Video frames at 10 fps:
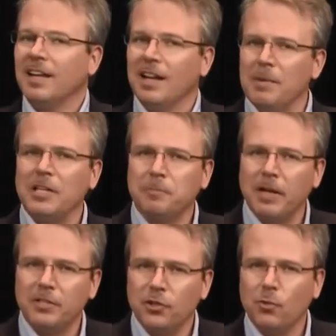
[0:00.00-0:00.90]
Let me
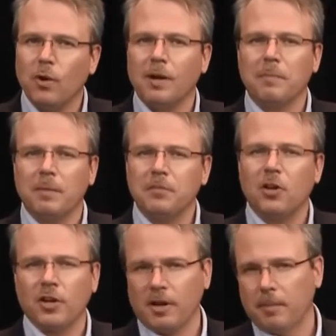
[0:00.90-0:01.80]
explain to you what I'm
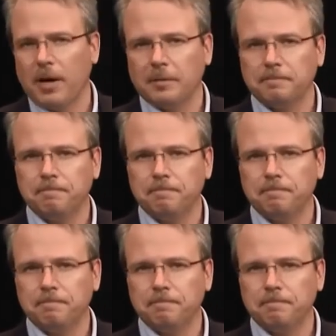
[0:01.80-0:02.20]
talking about.